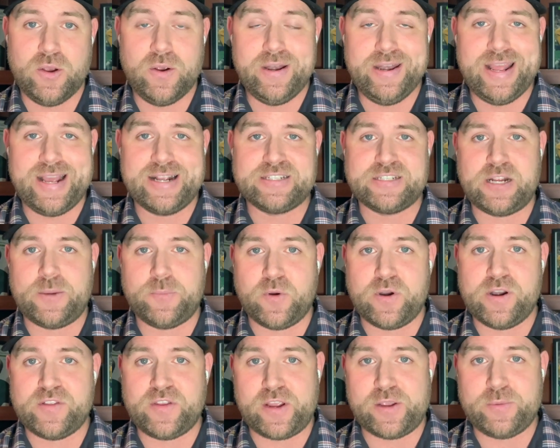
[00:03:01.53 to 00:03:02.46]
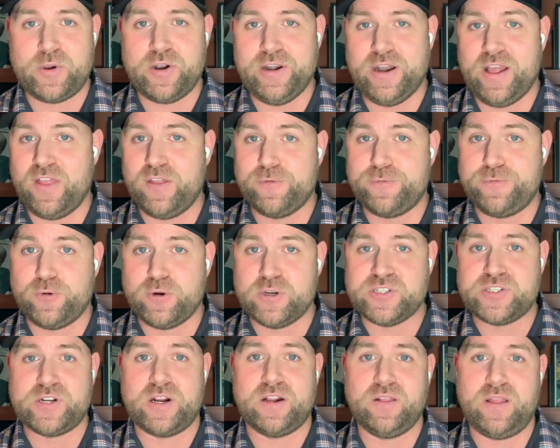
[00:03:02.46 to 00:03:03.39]
next up, we're going to talk about another
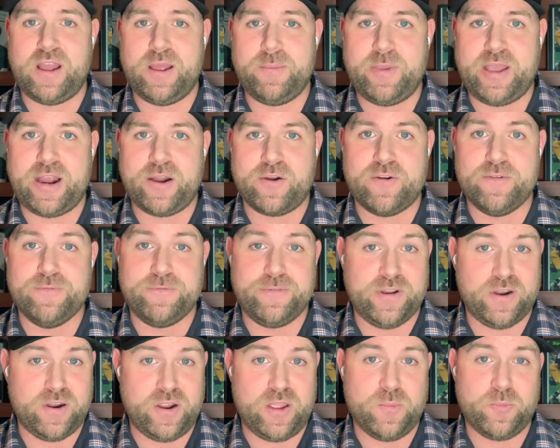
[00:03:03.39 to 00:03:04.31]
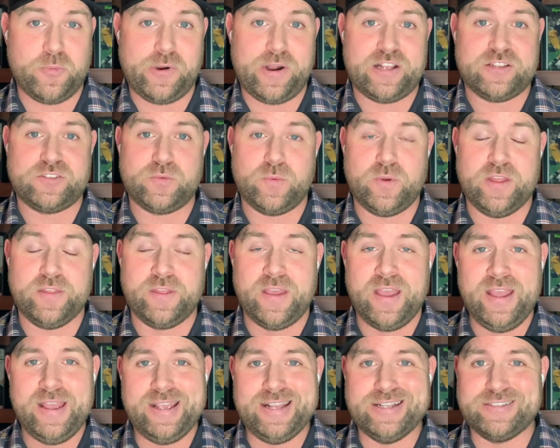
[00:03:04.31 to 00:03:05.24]
four-star linebacker I'm very impressed with,
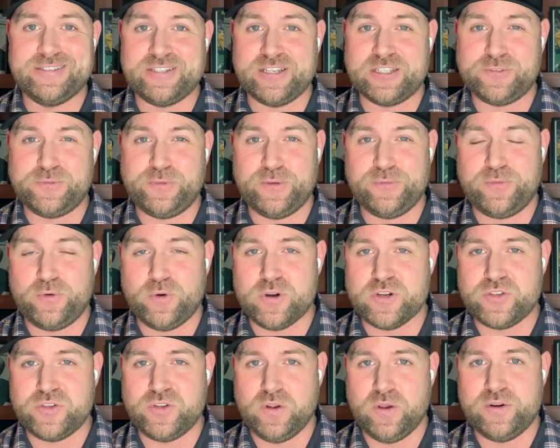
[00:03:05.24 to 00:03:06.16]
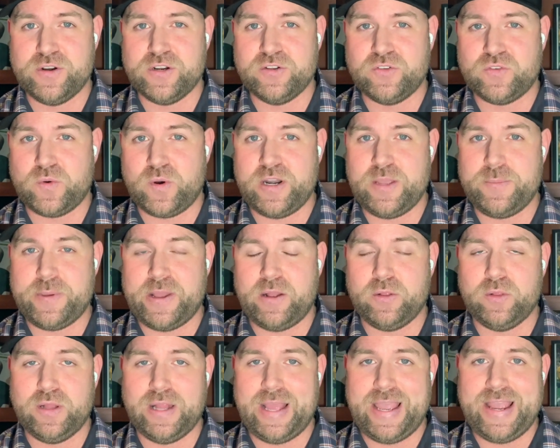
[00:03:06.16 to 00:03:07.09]
in 6'4",
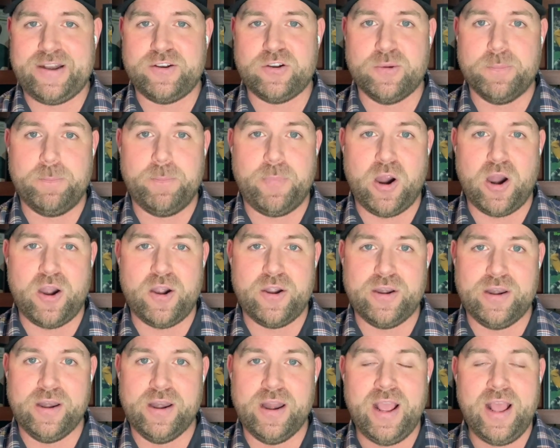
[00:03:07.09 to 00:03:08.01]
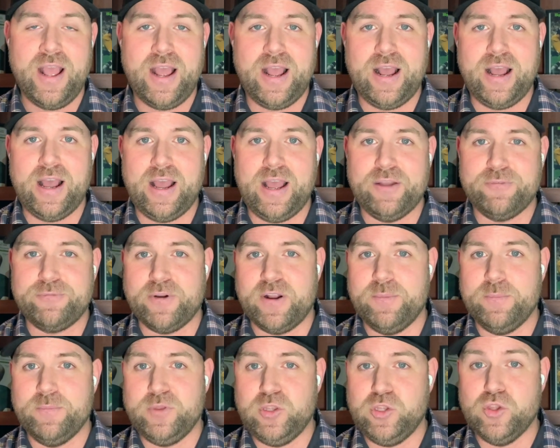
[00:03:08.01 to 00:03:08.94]
220-pound Lander Barton
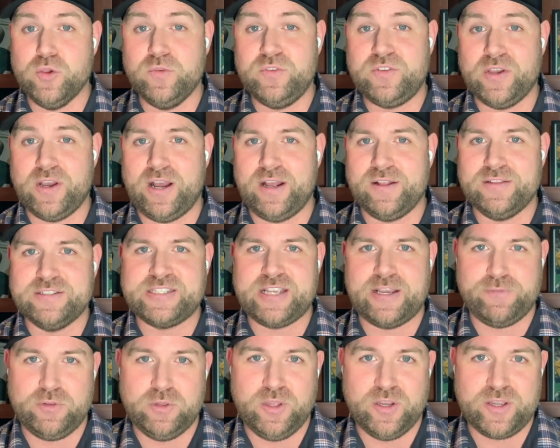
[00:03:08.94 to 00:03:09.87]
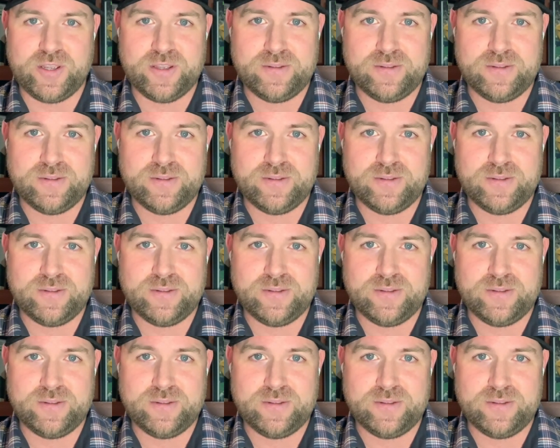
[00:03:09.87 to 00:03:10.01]
from Utah. Let's have a look.